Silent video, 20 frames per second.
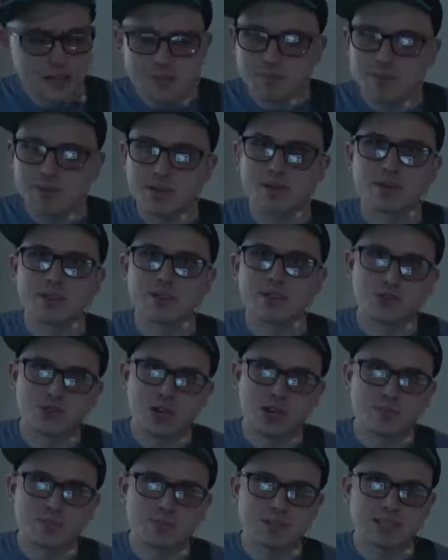Being on the
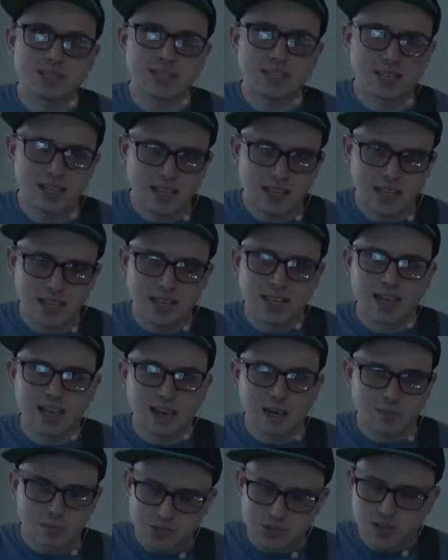drums,
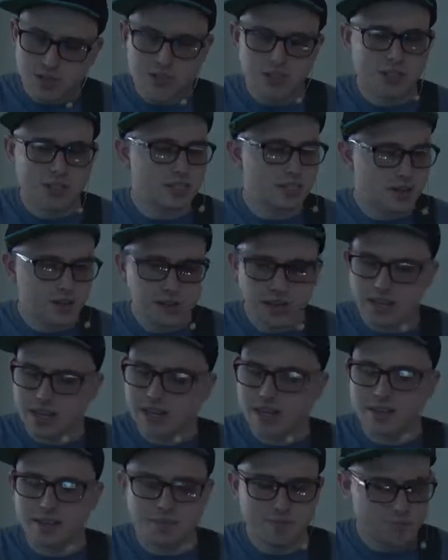I'm used to just,
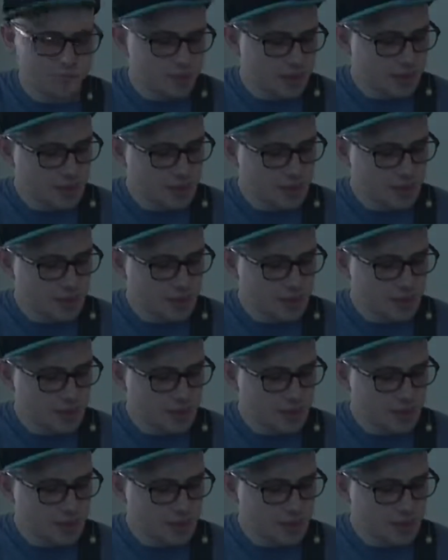hitting.